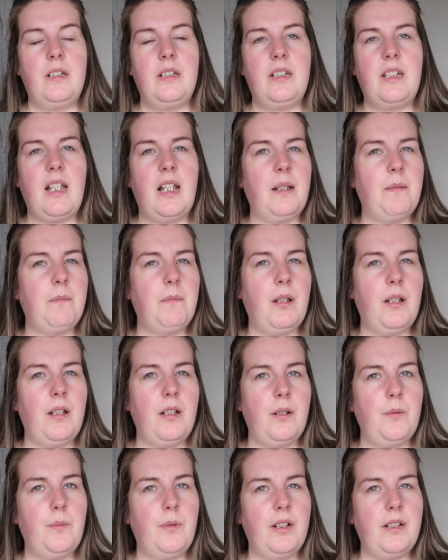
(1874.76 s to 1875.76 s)

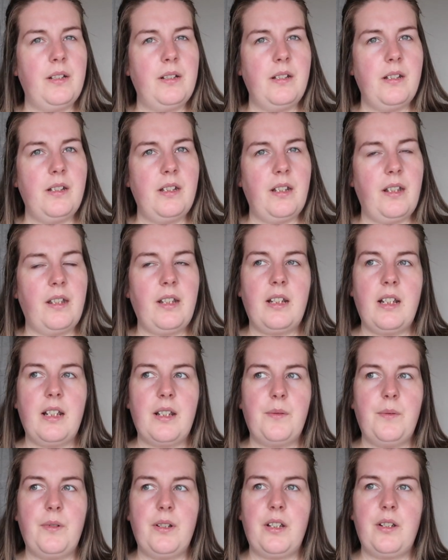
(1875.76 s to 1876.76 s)
Delamere ones, I think
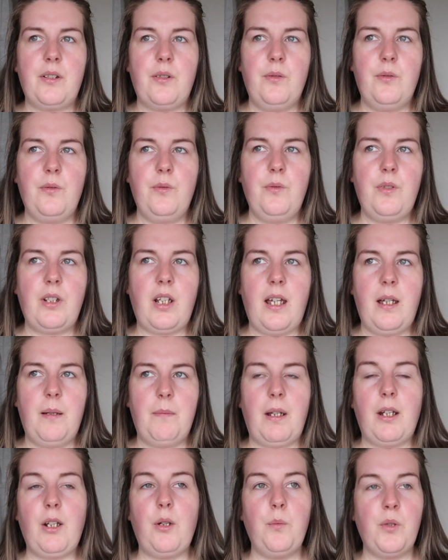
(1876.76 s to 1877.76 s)
that's what it's called.
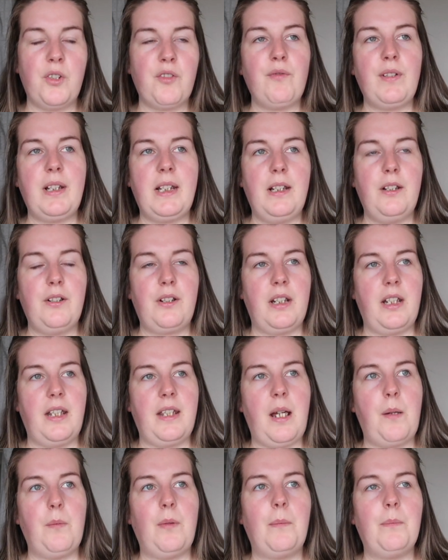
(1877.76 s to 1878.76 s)
And I was really looking at
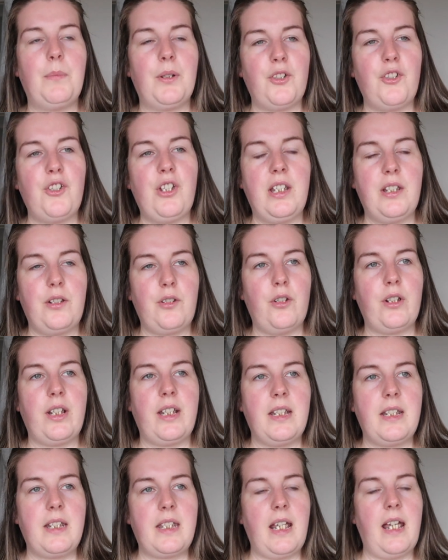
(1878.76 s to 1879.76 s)
that one, but she's got
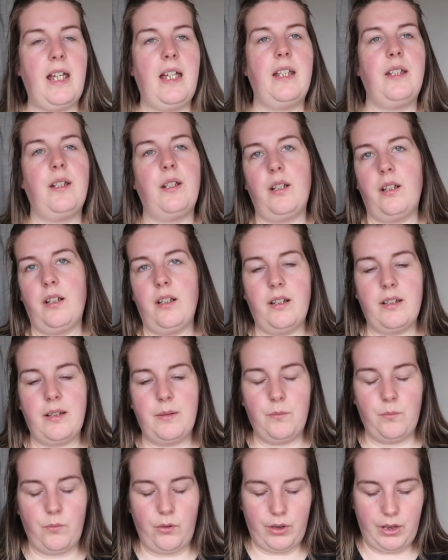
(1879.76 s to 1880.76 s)
it in tan, and I
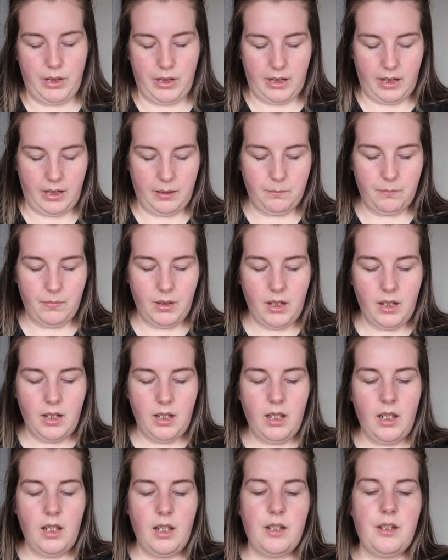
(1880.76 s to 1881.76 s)
didn't want the same.
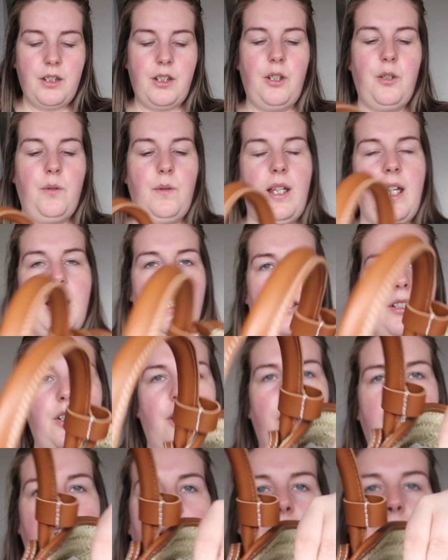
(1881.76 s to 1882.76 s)
So it has
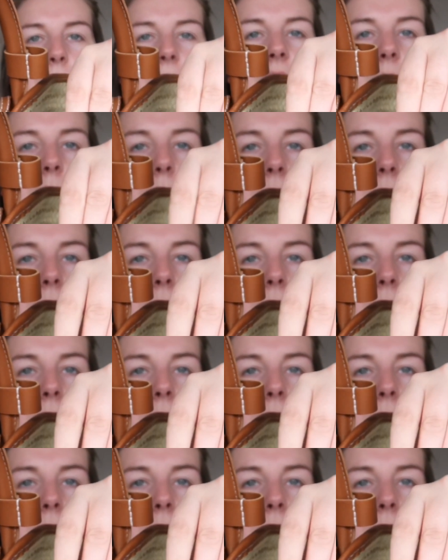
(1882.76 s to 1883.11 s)
got a clip in the